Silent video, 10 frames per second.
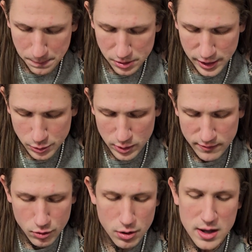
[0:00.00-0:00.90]
Plague
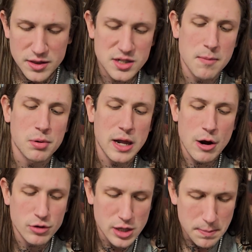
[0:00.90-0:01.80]
Reaver. This can play
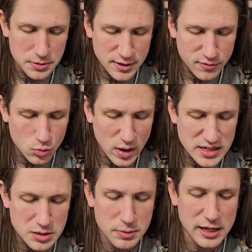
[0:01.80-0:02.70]
out in a couple different
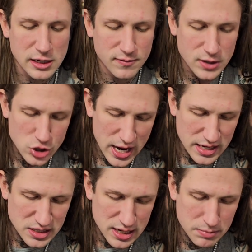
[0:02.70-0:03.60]
ways. At the beginning of each
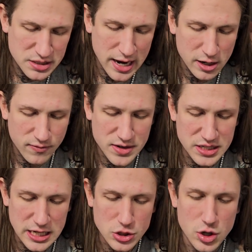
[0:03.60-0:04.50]
end step,
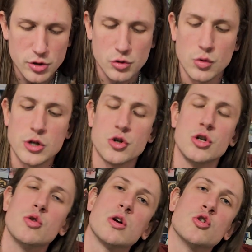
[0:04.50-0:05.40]
sacrifice each other creature
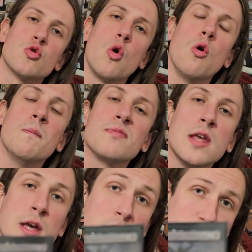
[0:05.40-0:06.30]
you control.
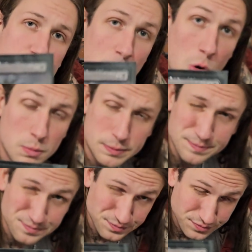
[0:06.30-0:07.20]
So
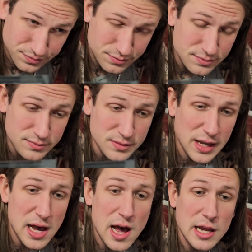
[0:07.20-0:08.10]

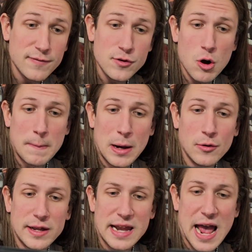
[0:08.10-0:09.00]
if your
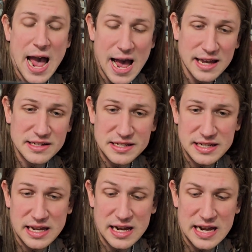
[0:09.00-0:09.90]
opponent has
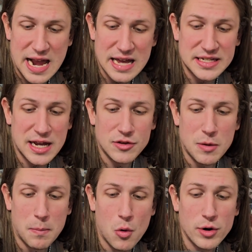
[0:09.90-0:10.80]
on
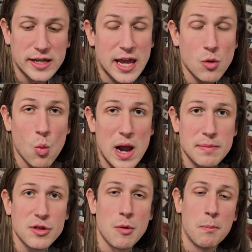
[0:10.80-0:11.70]
their board, it can
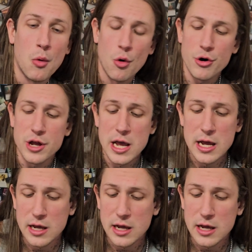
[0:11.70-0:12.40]
wipe their board.